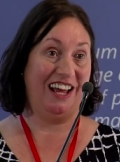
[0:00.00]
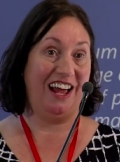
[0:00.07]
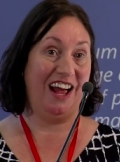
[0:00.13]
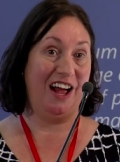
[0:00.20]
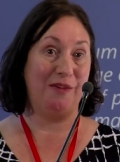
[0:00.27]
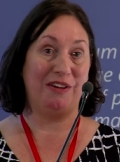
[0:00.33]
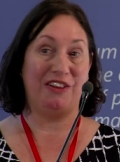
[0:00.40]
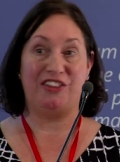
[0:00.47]

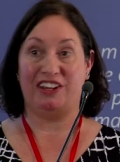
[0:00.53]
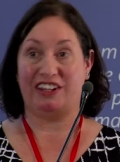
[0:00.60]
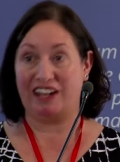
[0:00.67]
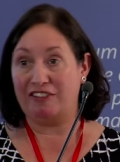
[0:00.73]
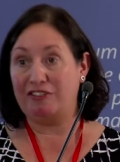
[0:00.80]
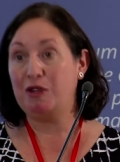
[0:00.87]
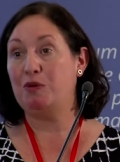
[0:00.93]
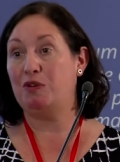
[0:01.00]
Um, I think
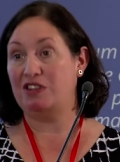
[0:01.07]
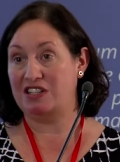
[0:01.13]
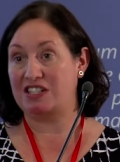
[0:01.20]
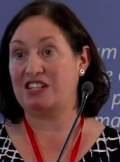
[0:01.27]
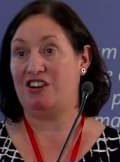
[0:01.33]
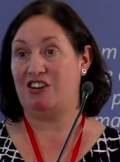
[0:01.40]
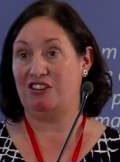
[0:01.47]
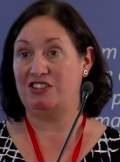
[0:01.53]
everyone is
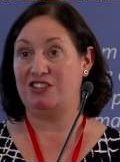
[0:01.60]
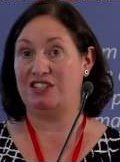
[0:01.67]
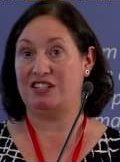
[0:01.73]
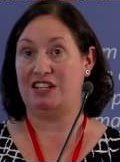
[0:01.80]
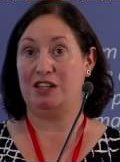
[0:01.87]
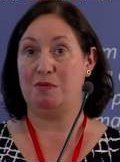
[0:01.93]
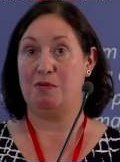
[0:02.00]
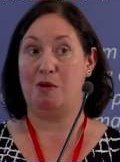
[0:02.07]
conscious
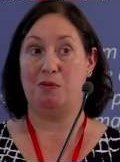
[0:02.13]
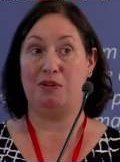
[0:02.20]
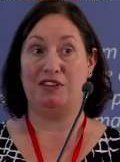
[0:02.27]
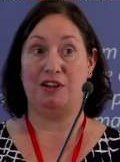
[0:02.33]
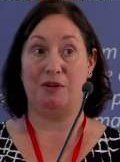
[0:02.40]
at the moment